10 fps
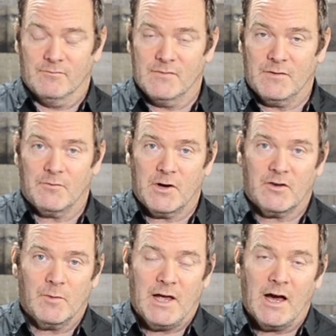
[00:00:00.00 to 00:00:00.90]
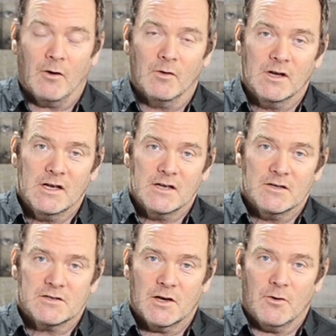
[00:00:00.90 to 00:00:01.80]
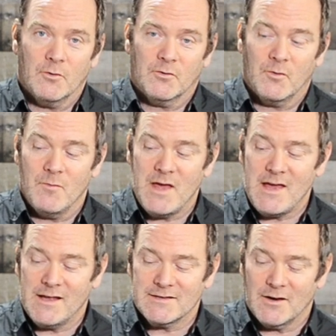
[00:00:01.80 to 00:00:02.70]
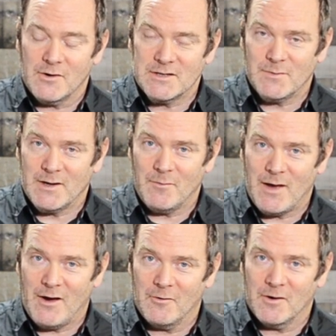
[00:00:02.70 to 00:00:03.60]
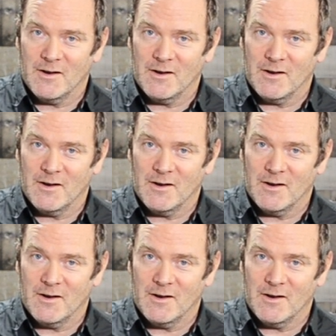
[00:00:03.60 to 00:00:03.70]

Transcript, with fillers: that freaks me out. So to me, it's always been about